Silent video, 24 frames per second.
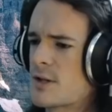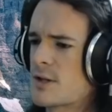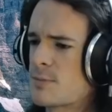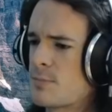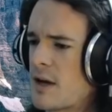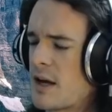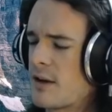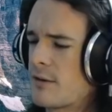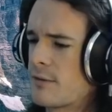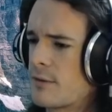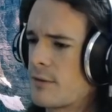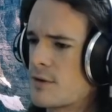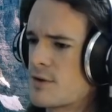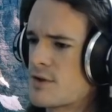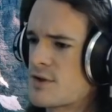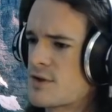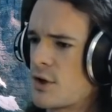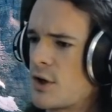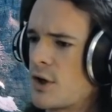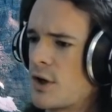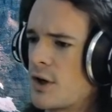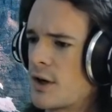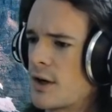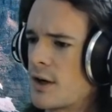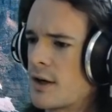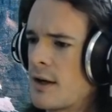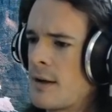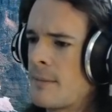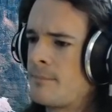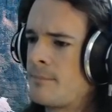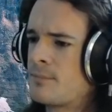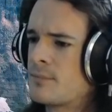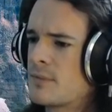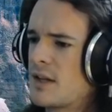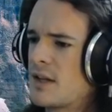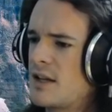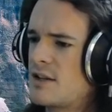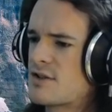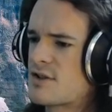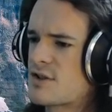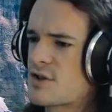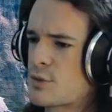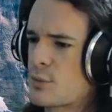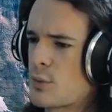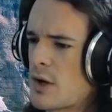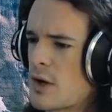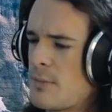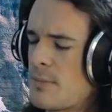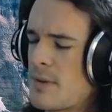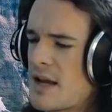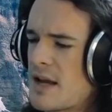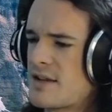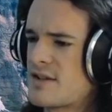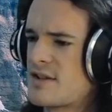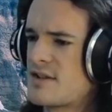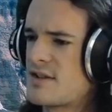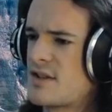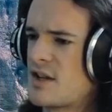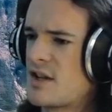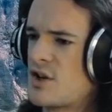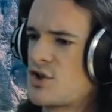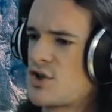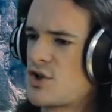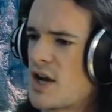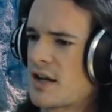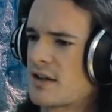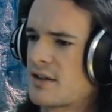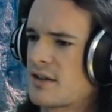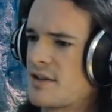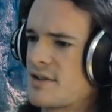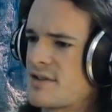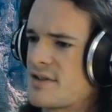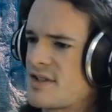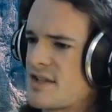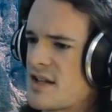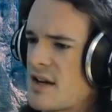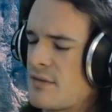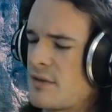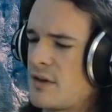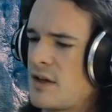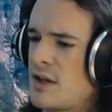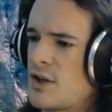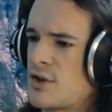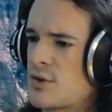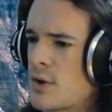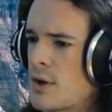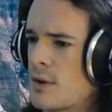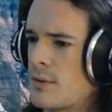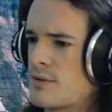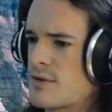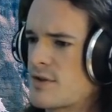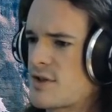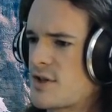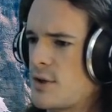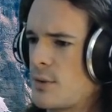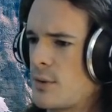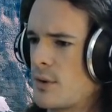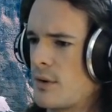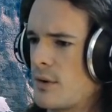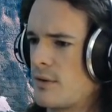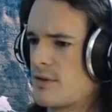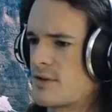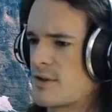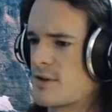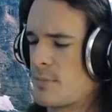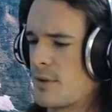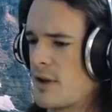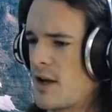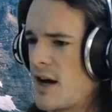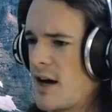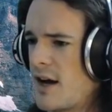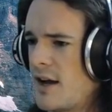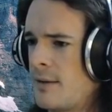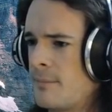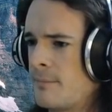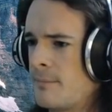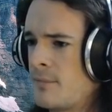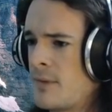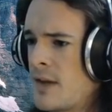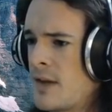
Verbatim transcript: spike for Zerg is 3 bases injected, 70 drones, 200 supply.